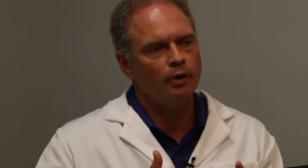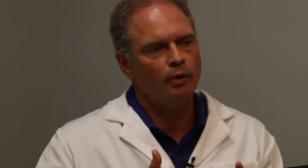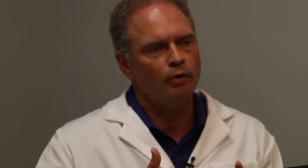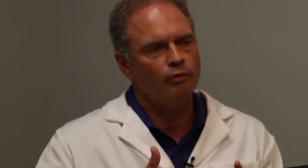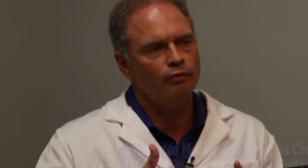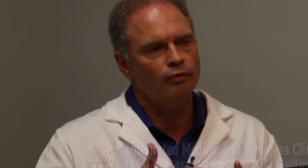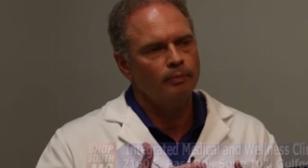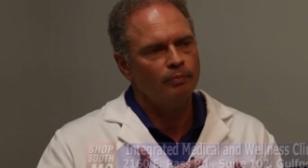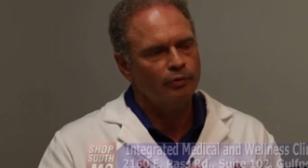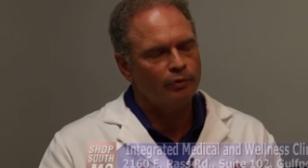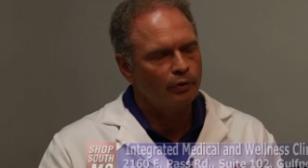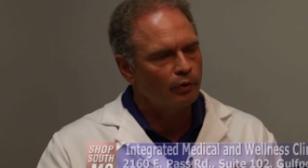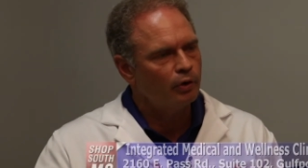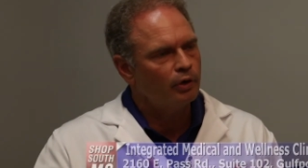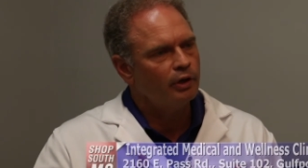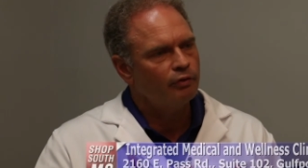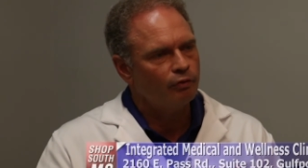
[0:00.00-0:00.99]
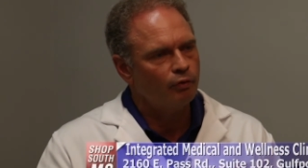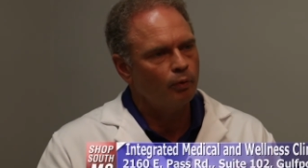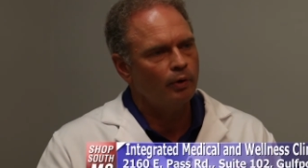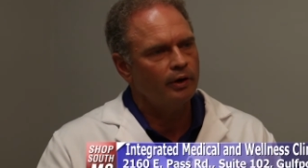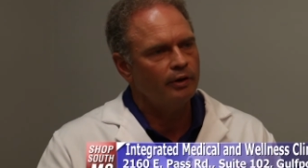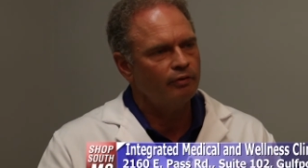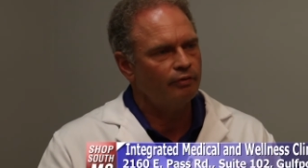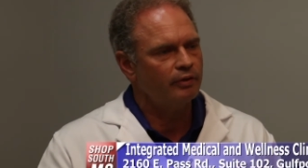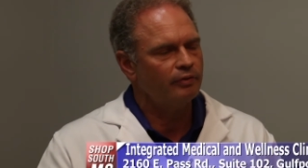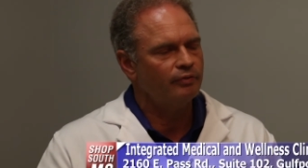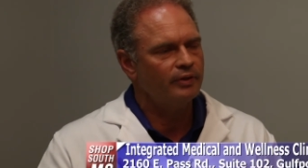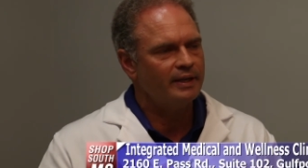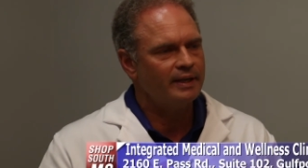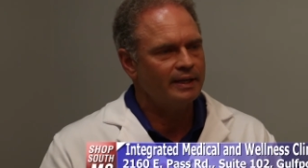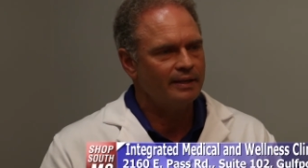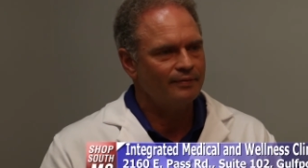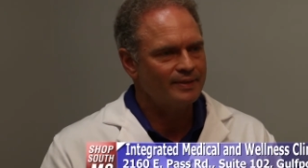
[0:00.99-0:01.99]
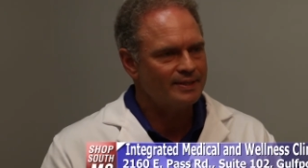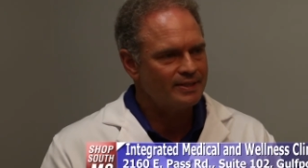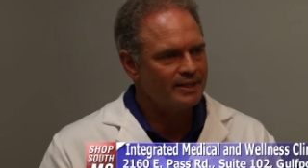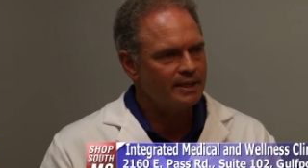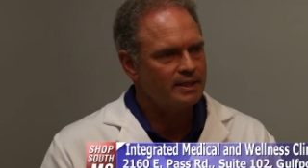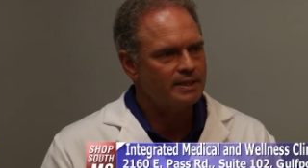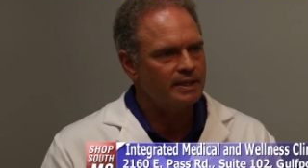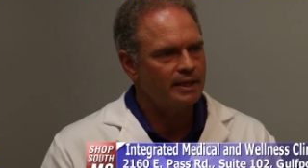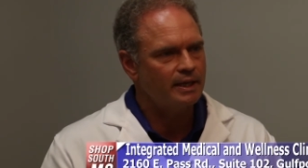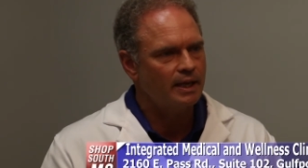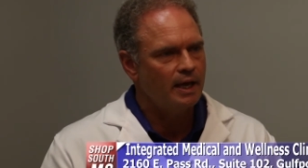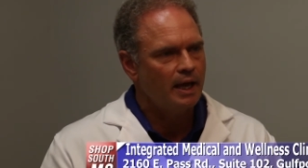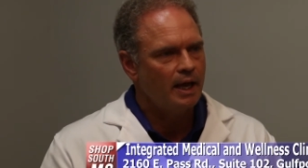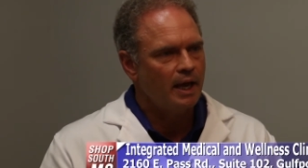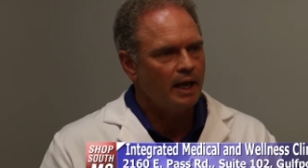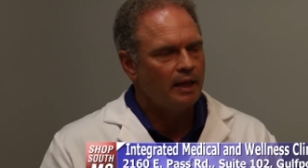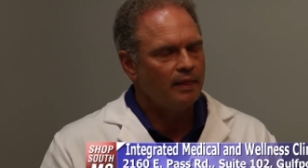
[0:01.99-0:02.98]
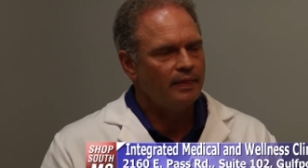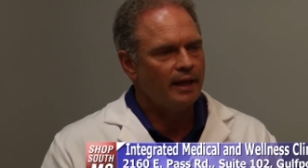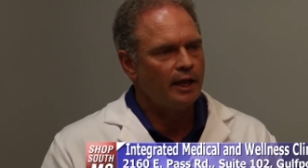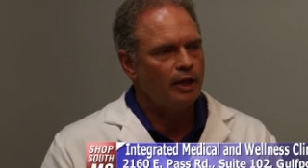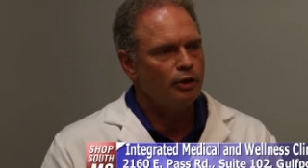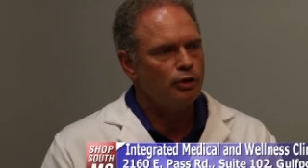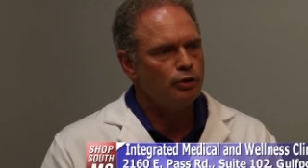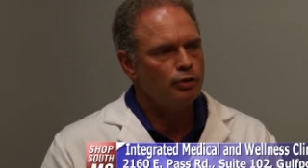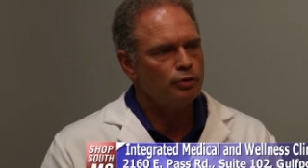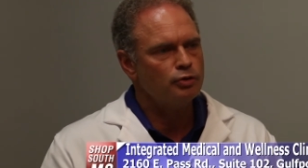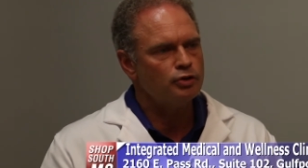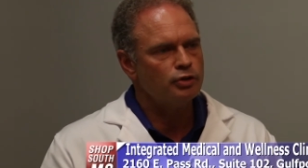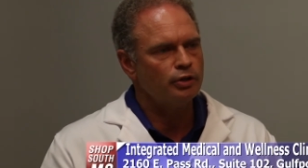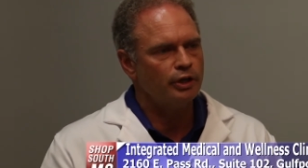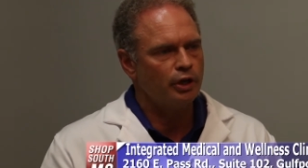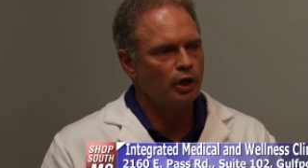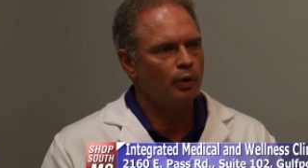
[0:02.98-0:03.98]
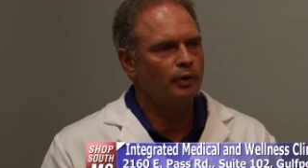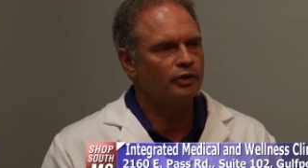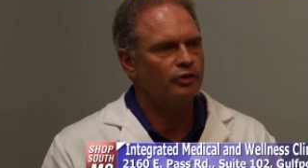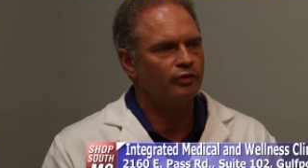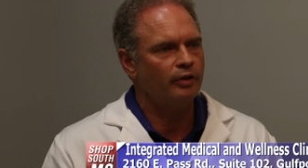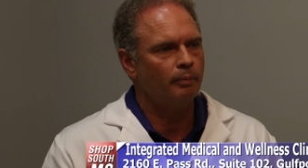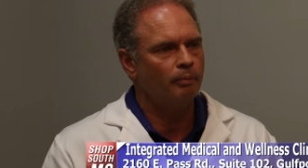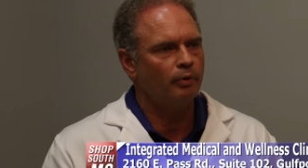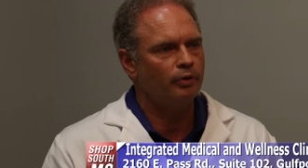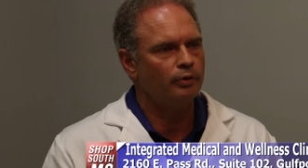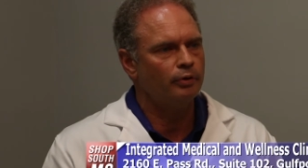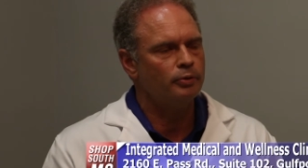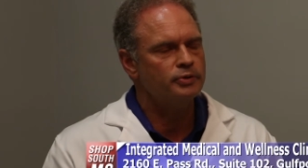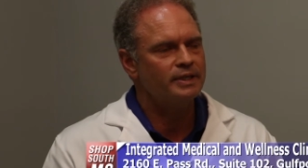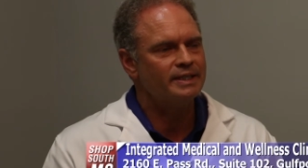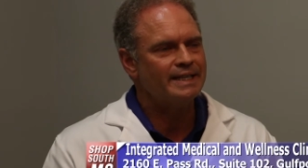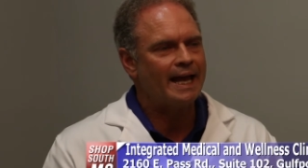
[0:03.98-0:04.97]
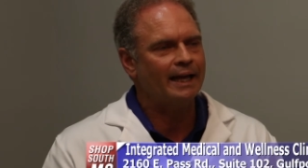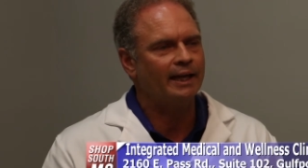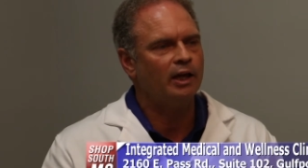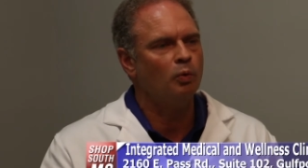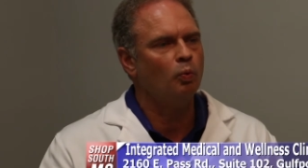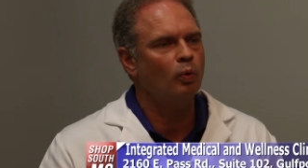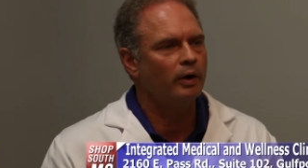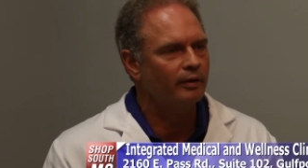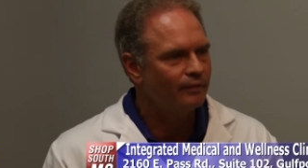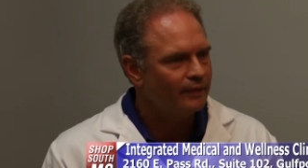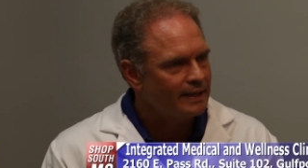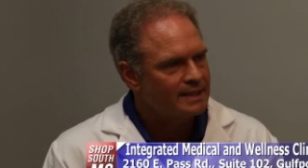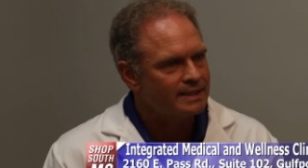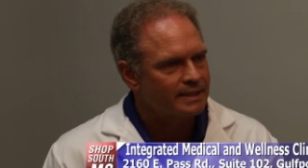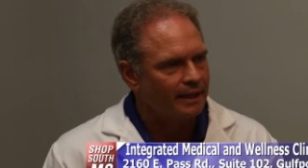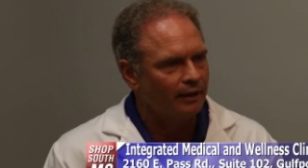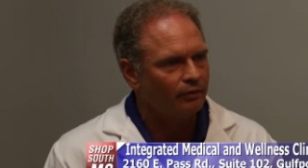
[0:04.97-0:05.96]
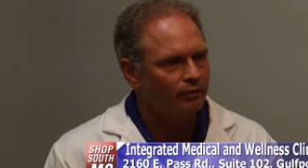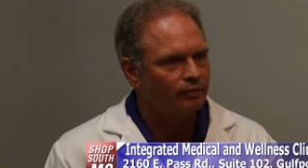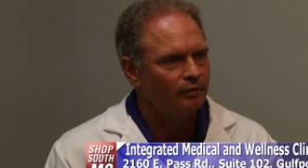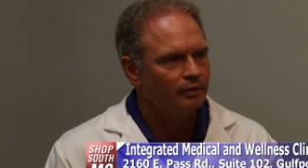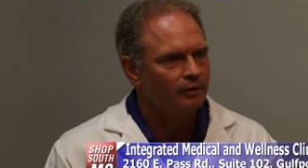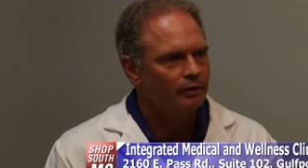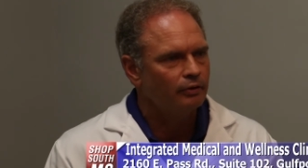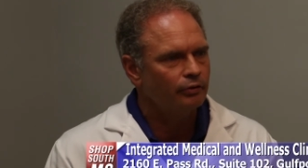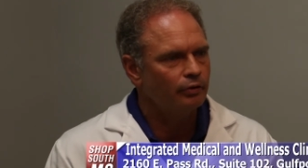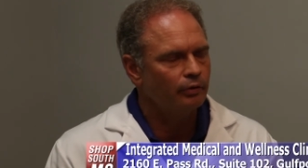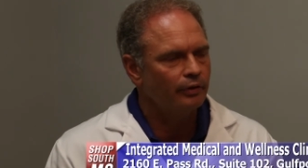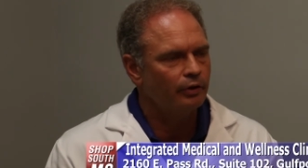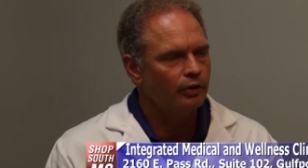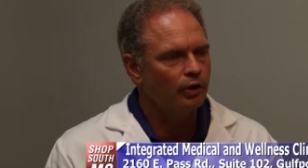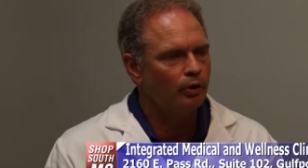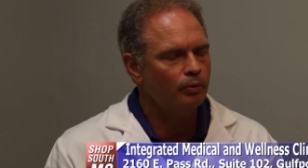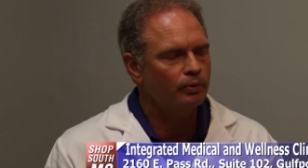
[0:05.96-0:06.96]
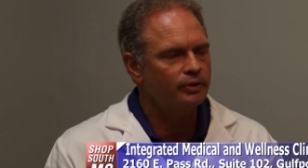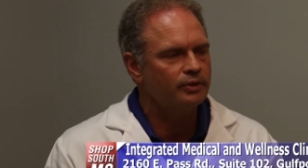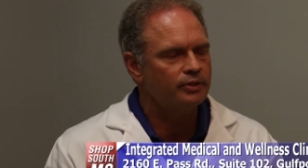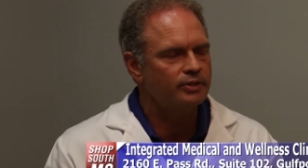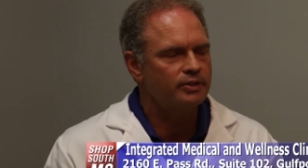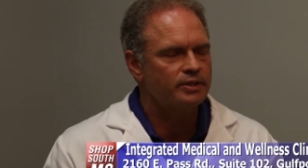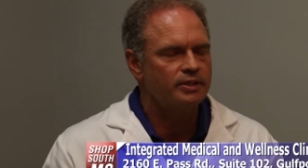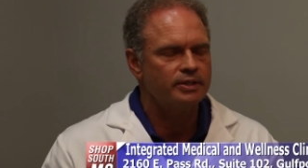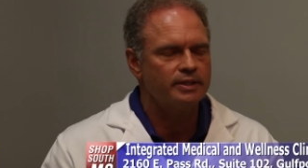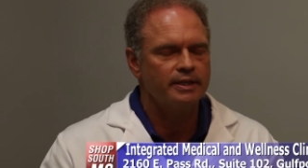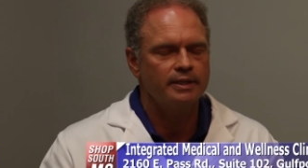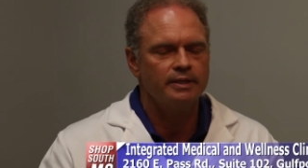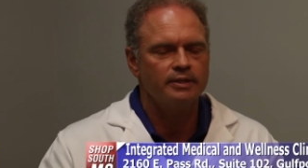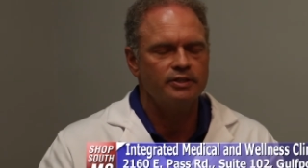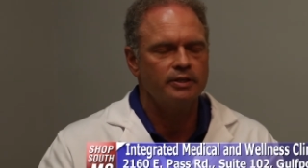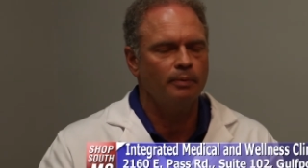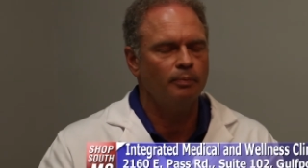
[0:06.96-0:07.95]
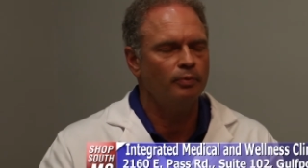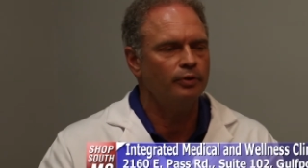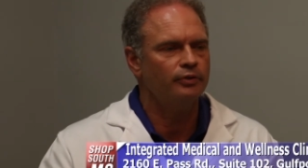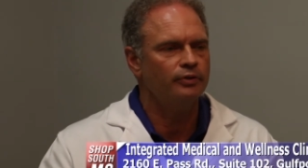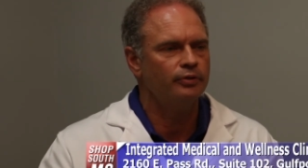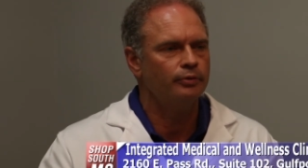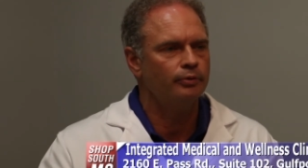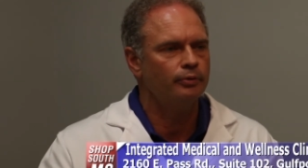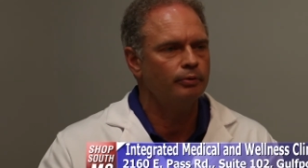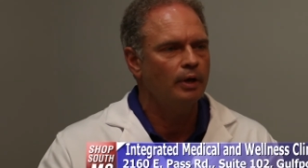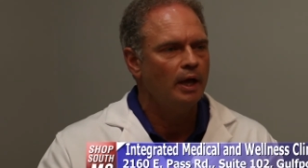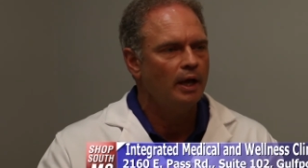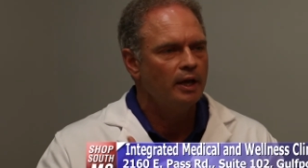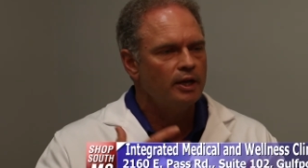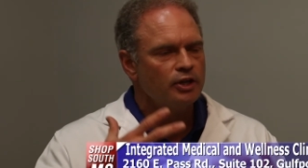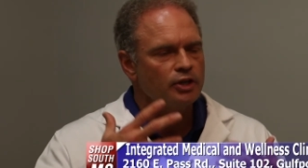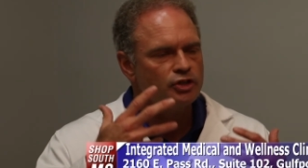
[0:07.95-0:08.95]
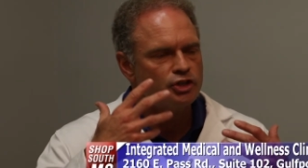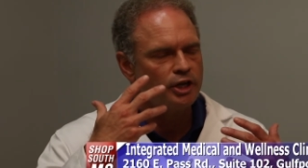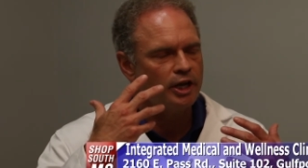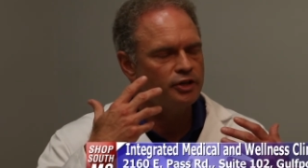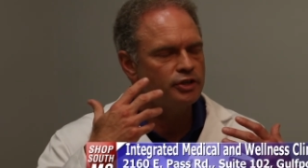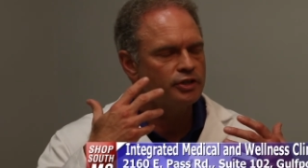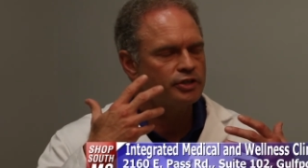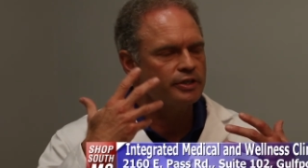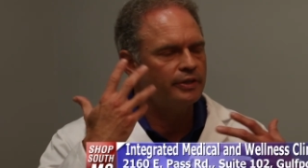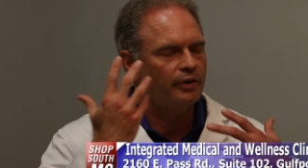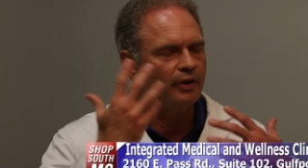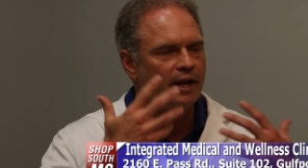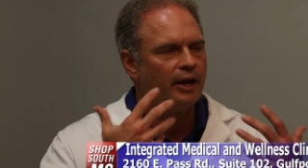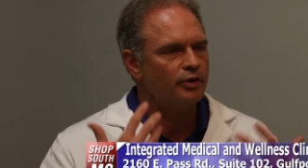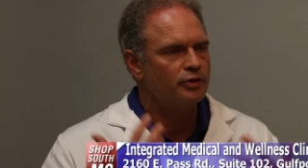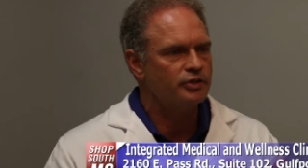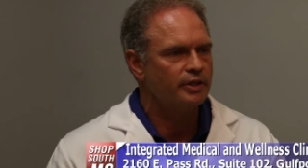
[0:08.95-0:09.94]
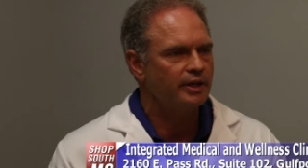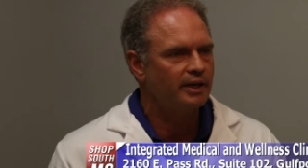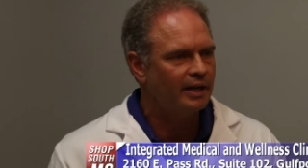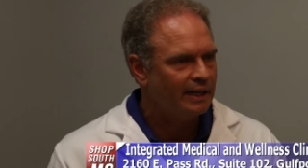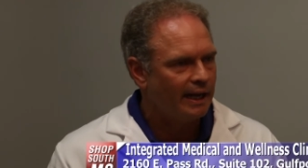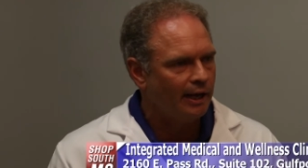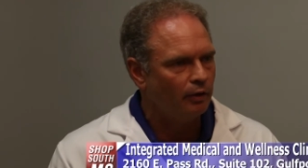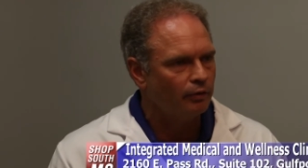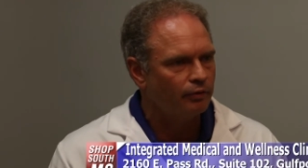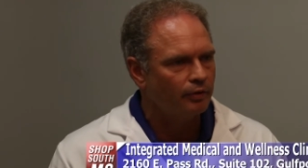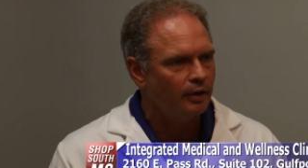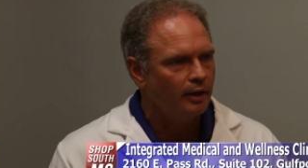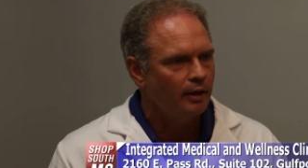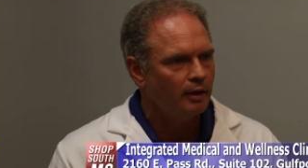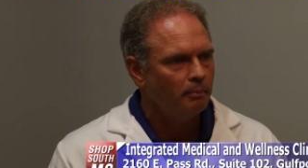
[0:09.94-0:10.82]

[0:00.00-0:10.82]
go from 30, 40, 50, and even 60, they usually go to someone who's attacking one of these things. So they'll go see someone to changes in their hair, skin, and nails.